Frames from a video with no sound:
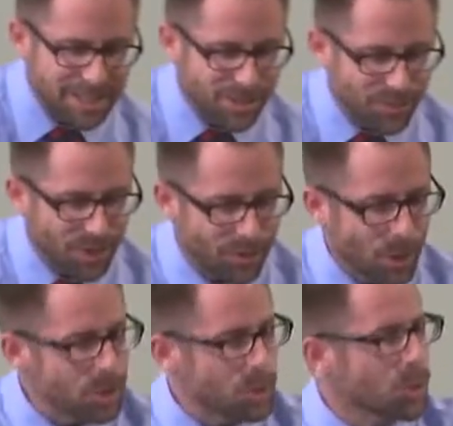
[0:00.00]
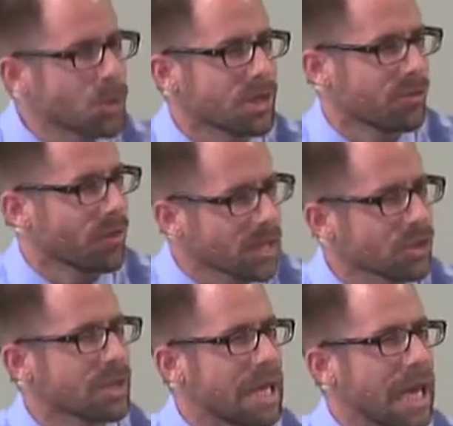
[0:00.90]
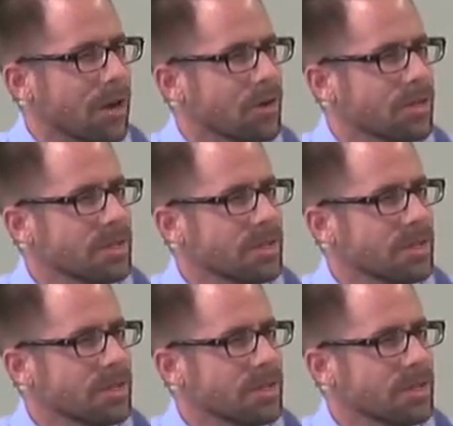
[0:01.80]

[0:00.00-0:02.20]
if there's true confession now,